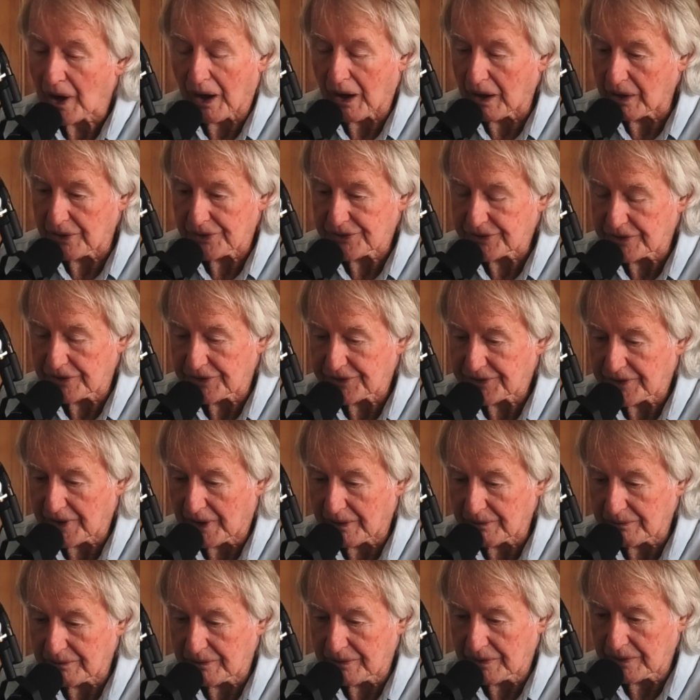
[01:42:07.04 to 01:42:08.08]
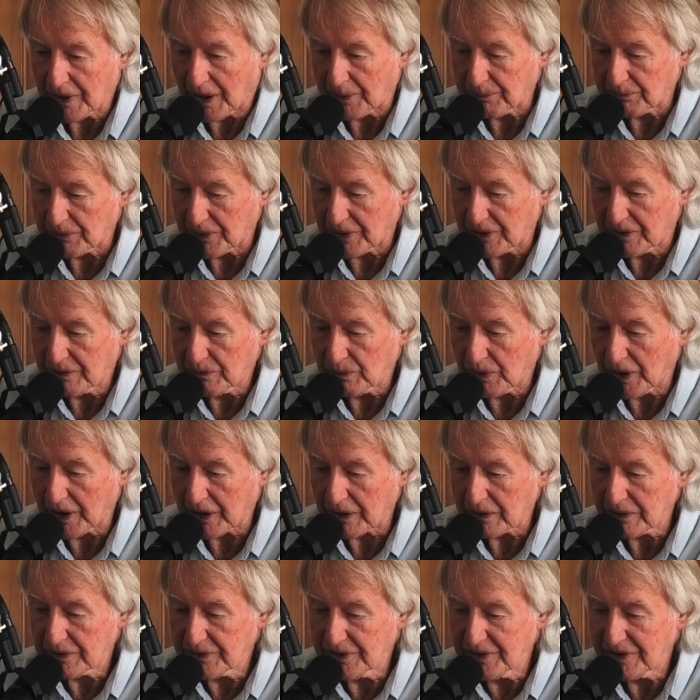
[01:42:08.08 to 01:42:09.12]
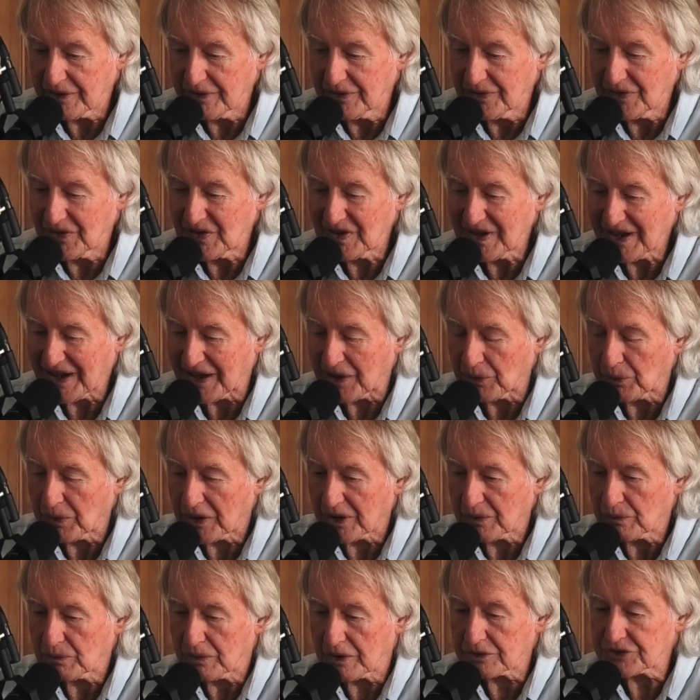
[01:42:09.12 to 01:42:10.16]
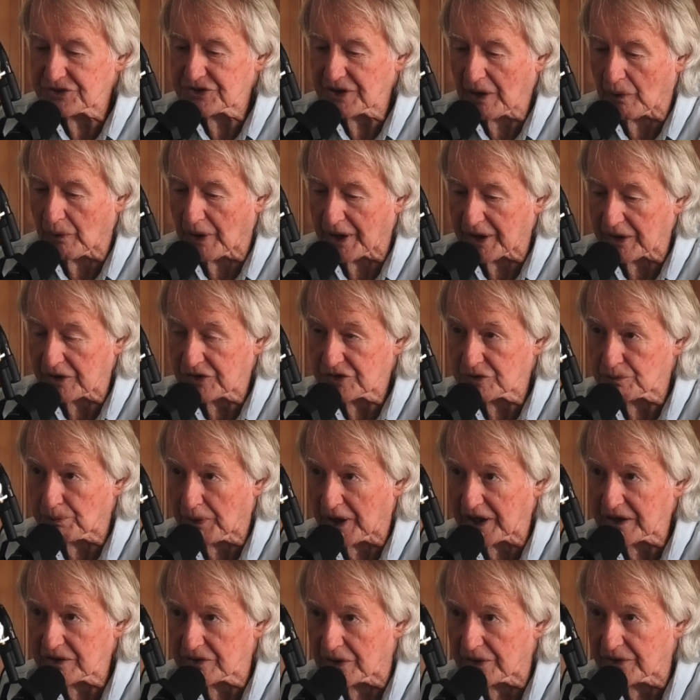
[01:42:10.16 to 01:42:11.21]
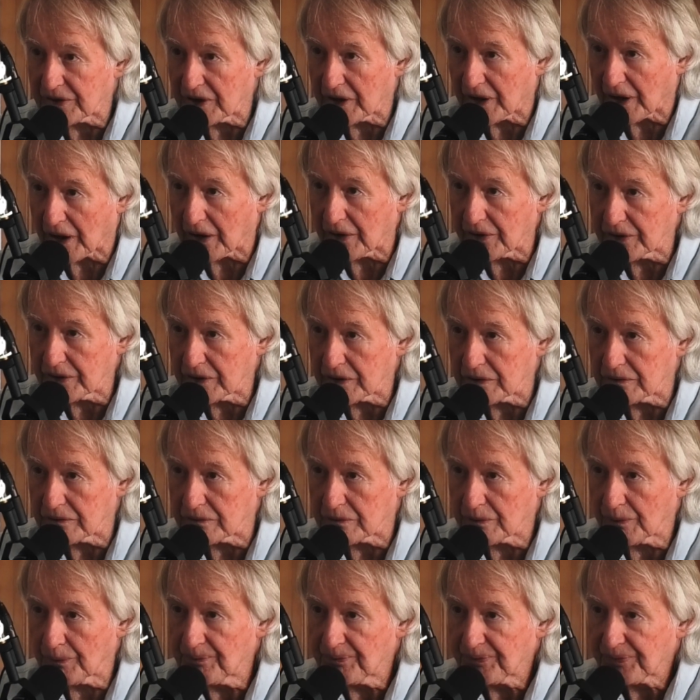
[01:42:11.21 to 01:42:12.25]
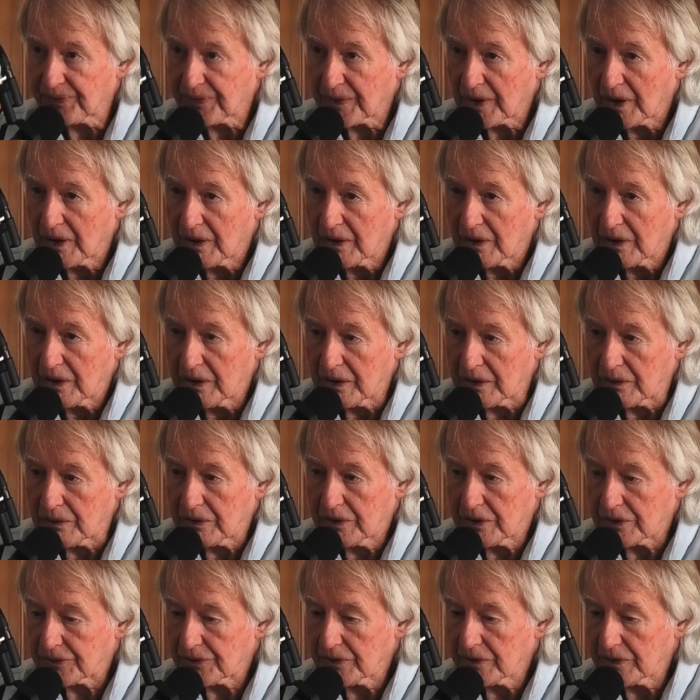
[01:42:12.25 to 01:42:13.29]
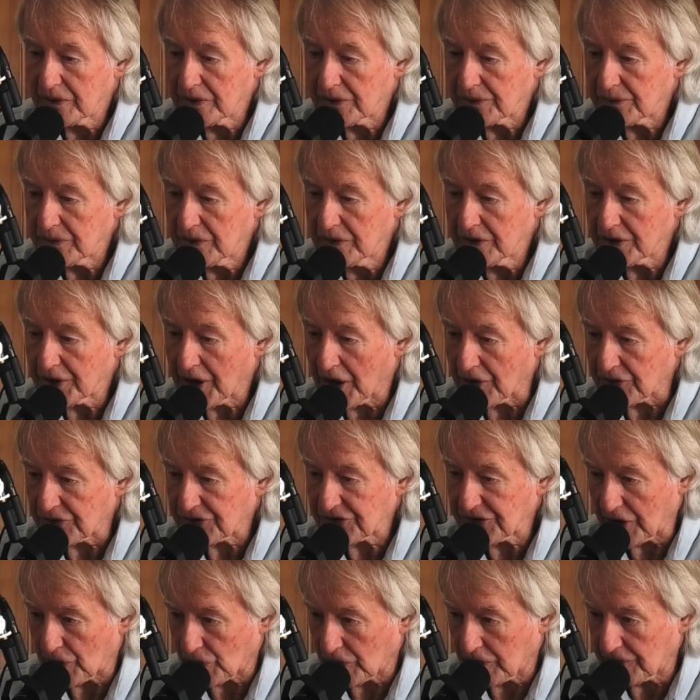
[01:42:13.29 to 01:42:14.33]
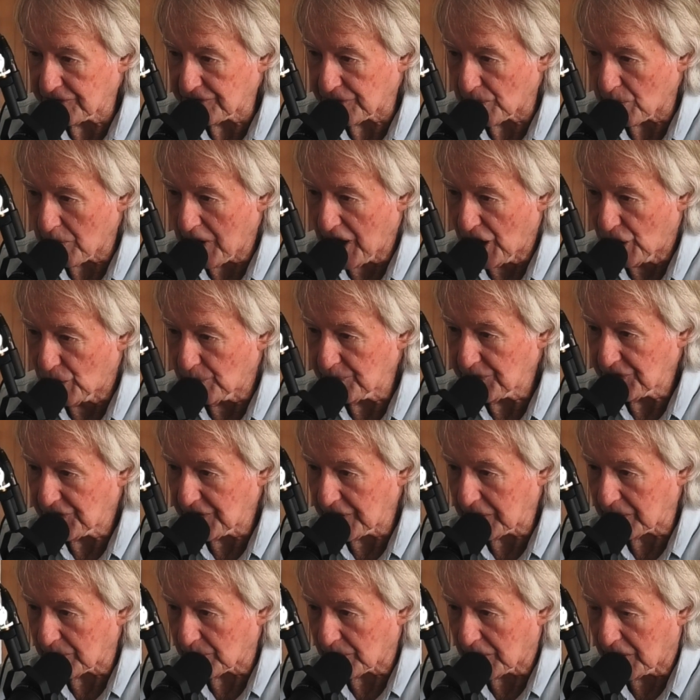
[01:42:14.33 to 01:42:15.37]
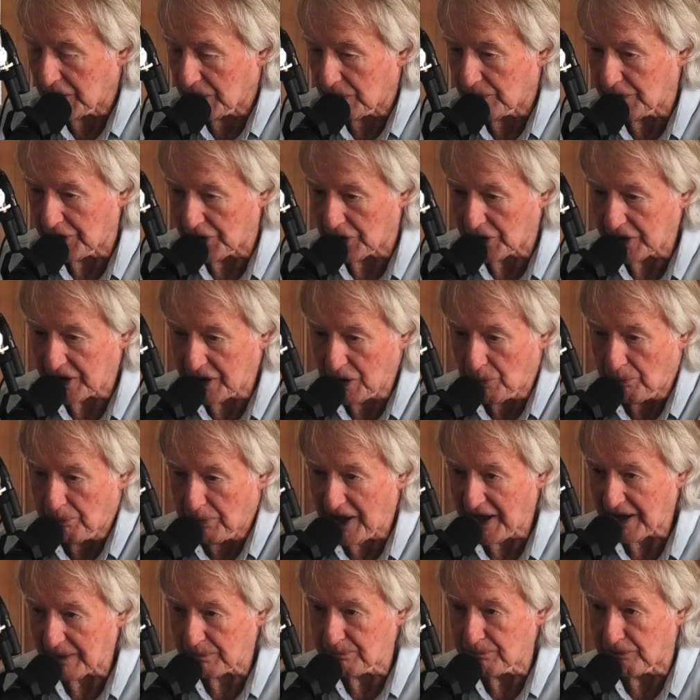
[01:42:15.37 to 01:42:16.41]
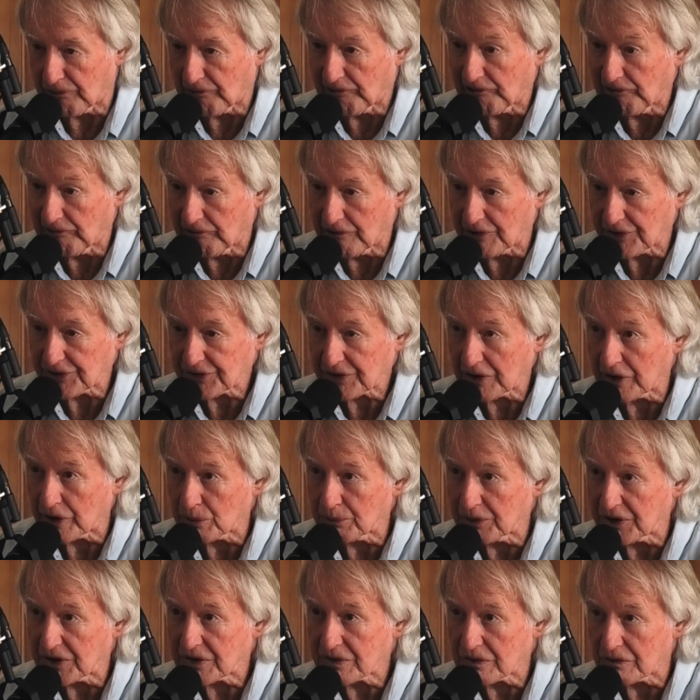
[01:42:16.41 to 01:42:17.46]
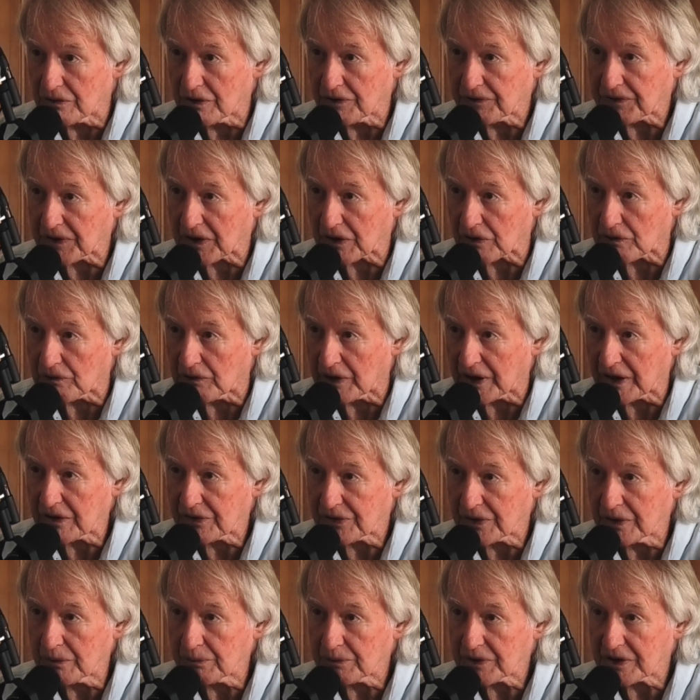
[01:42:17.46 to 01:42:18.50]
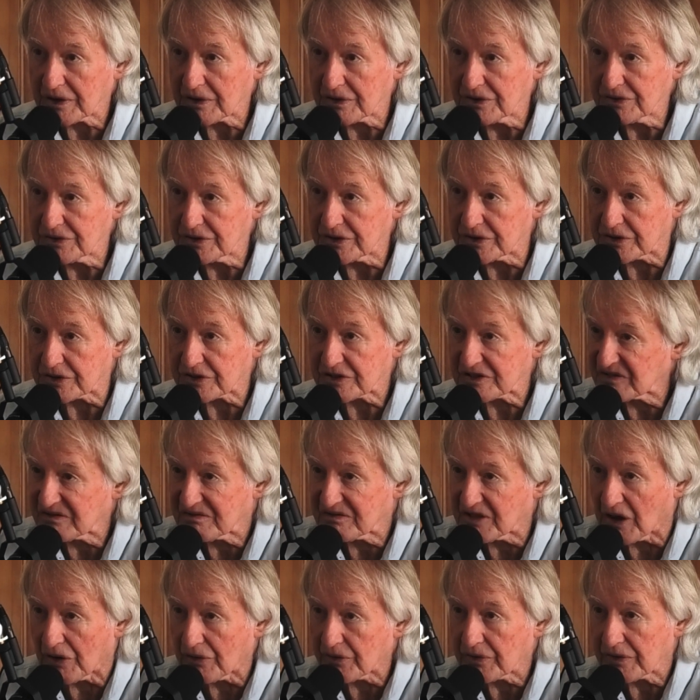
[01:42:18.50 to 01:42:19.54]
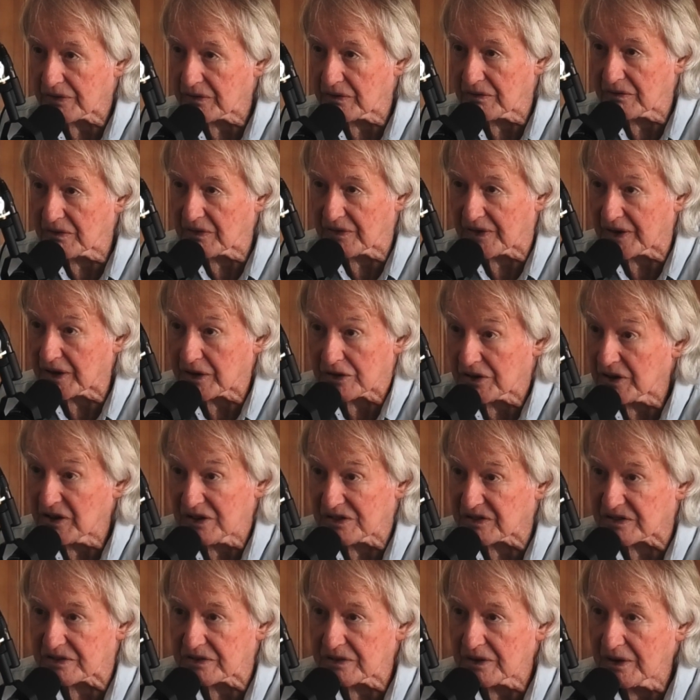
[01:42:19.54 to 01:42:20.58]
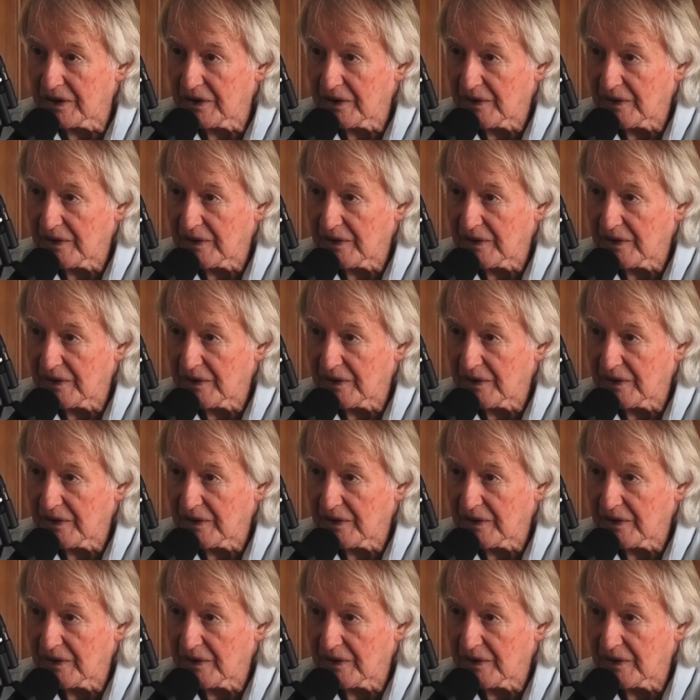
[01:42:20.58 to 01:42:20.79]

Oh, it's just un, un well, yeah, well, well, it's so unexpected. You know, you you, you, you don't set off from home thinking, well, when I get back, boy, it's going to be terrific or anything because you just don't think it is.